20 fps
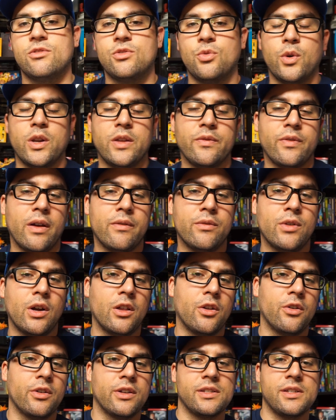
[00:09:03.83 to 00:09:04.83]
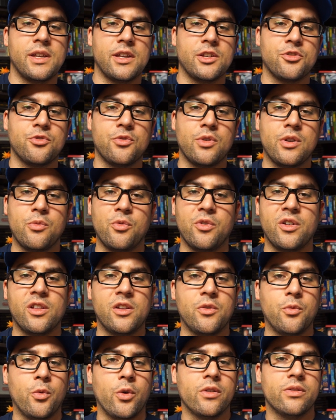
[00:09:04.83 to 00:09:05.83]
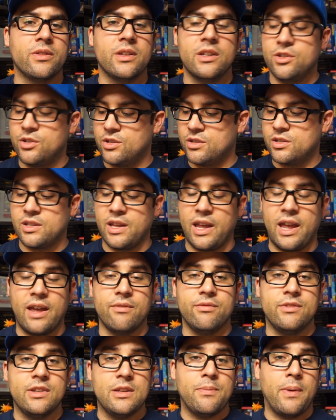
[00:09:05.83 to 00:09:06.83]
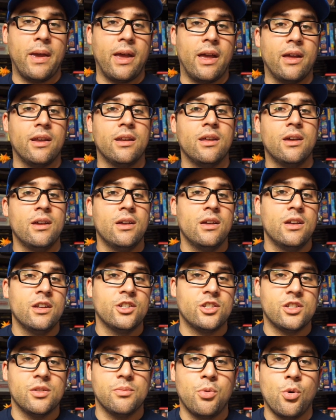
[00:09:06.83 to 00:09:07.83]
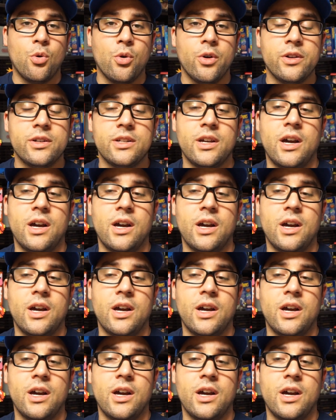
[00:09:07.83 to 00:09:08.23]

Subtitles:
$25 accessory really worth it just to have D-pad support?